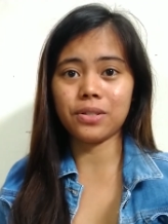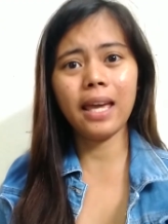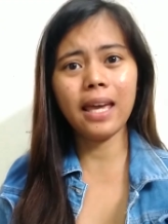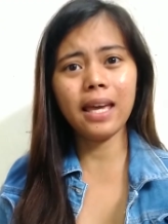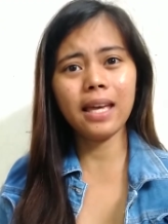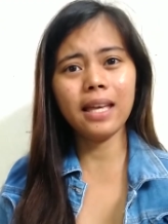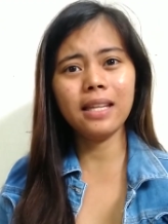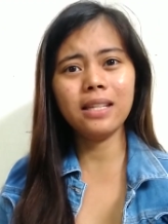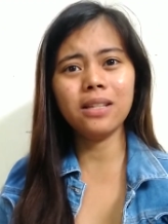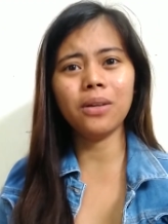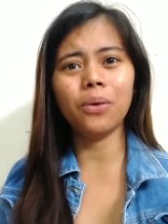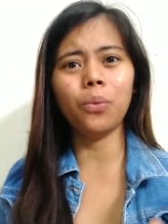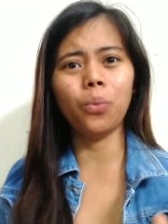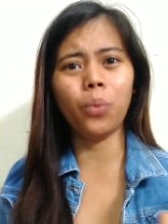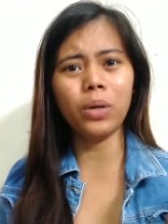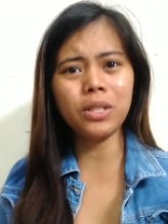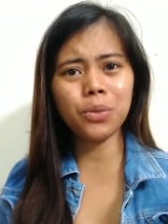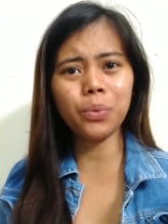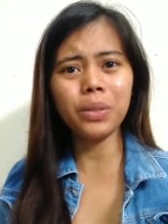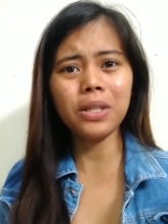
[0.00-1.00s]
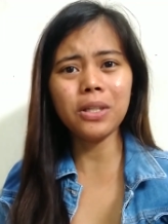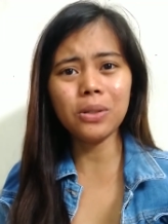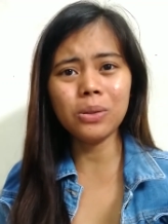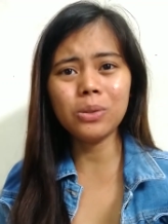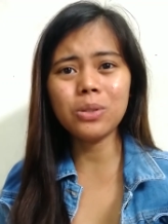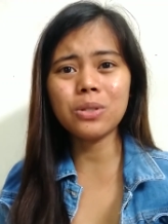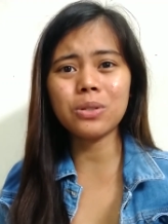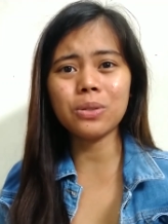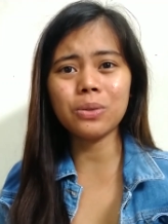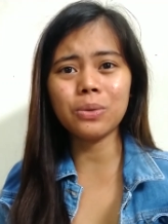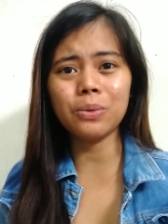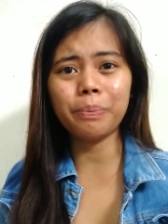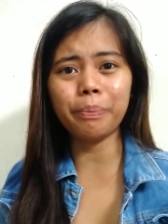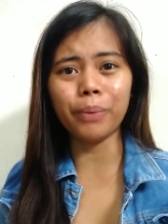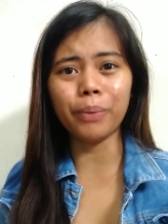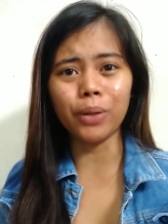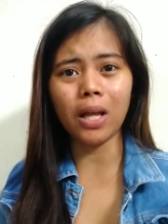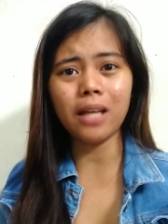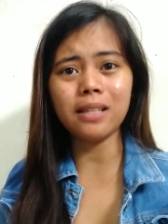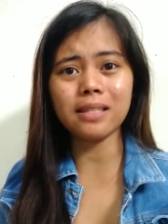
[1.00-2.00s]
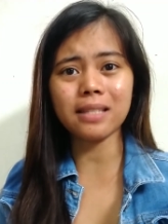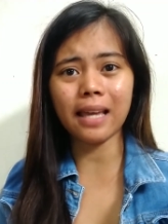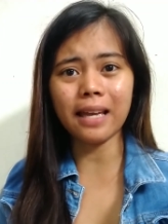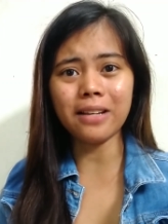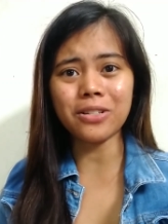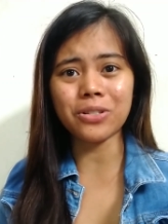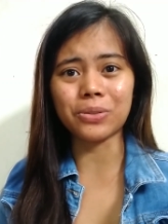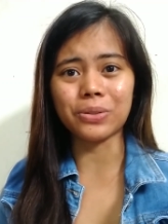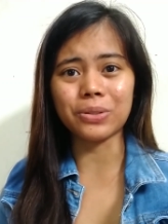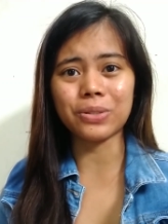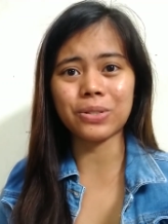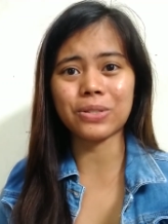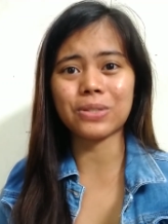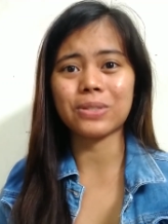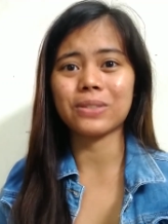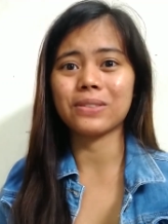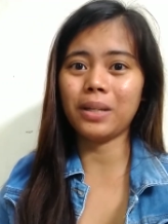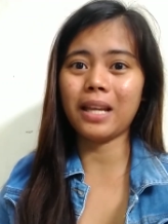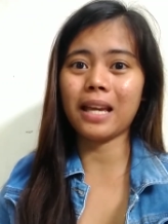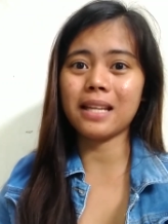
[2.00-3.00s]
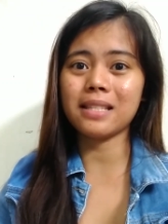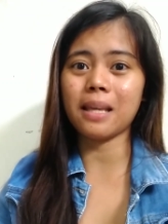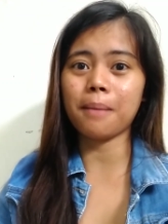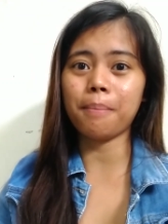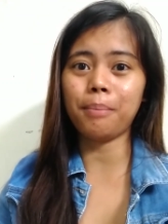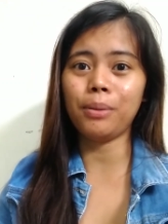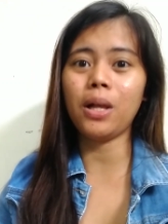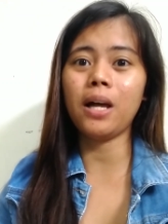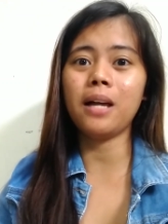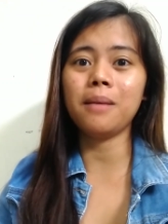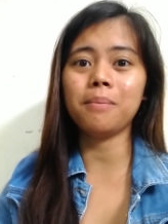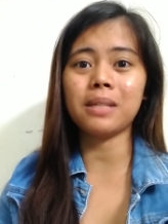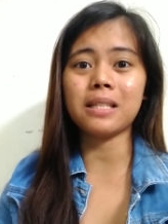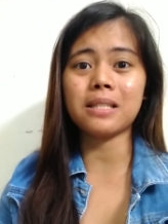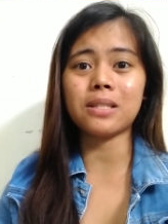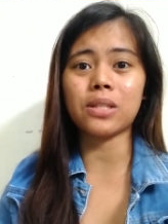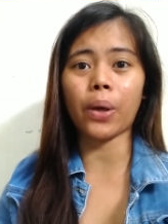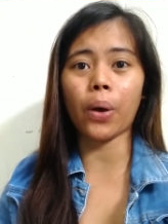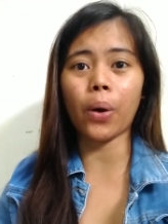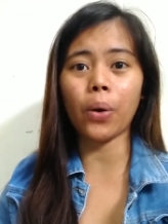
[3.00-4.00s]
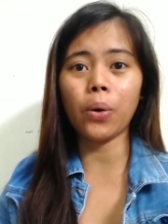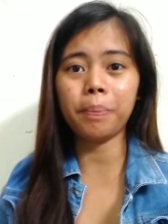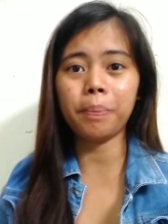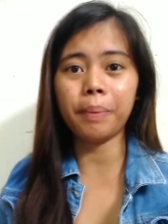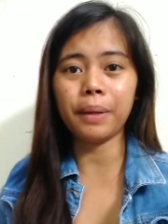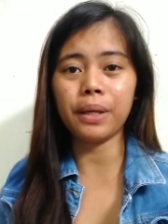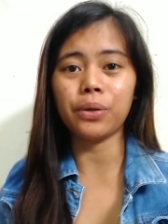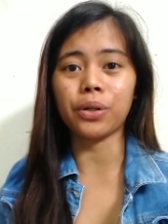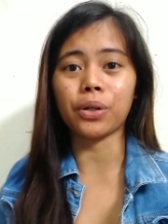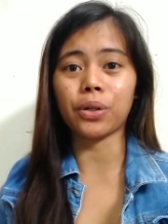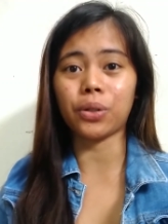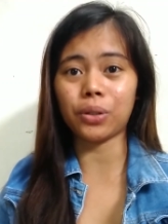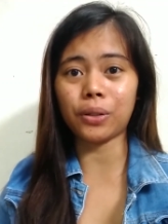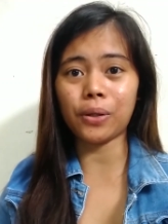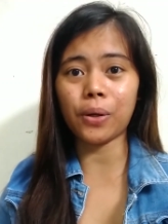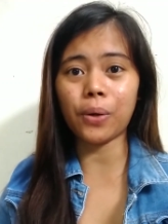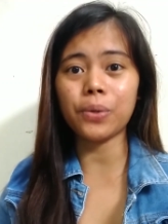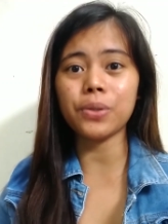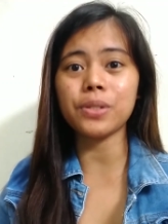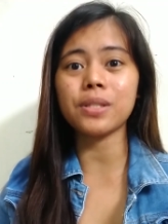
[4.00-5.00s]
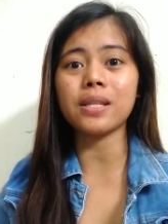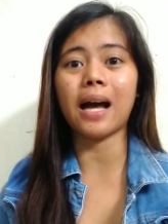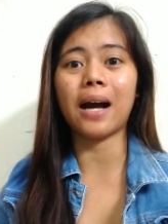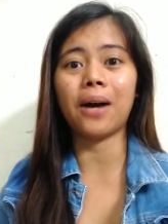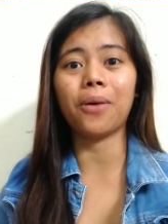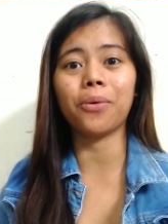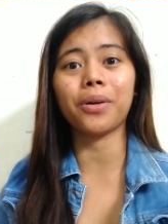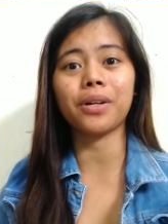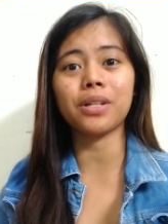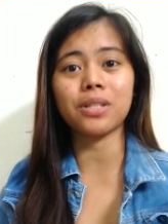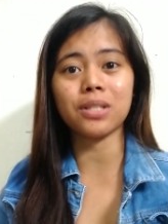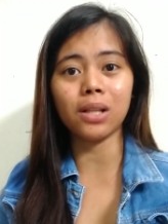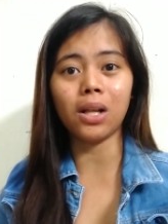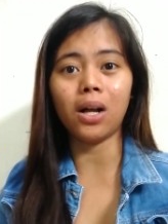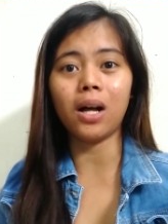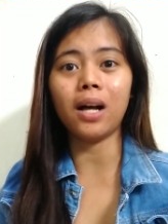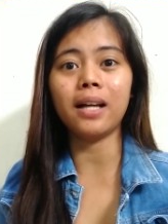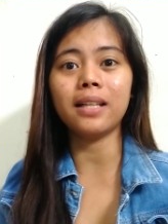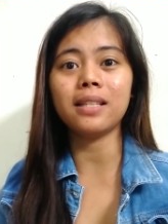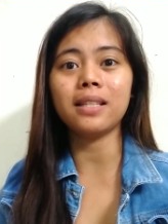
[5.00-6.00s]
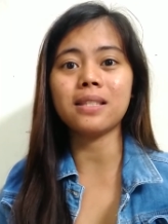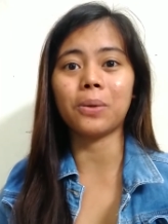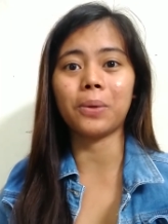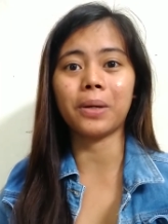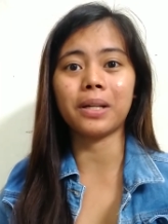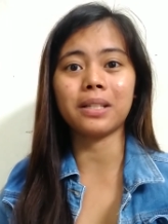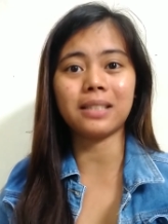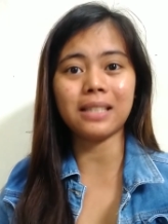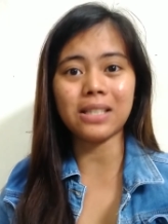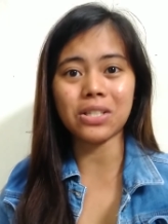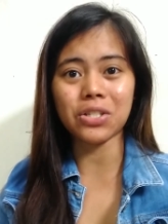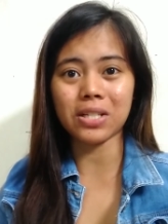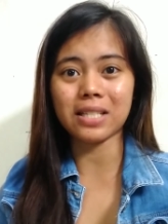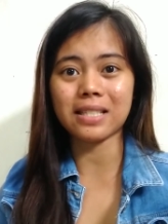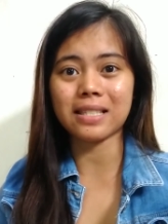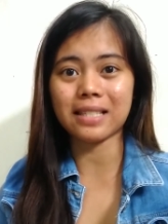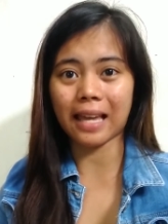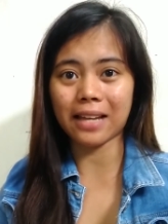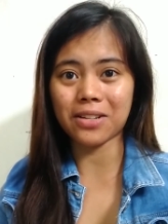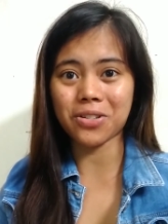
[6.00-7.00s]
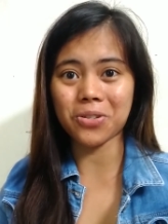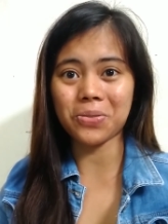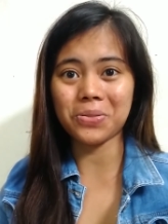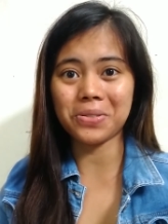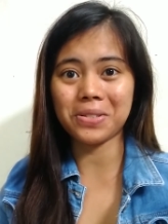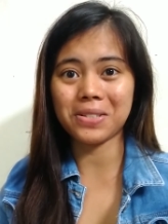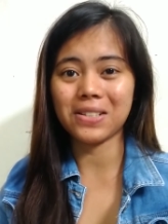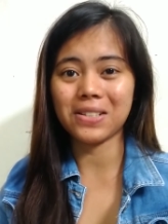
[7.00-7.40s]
And what do we use to plot schedules? When I say plot, means to open or close our slots or teaching schedules.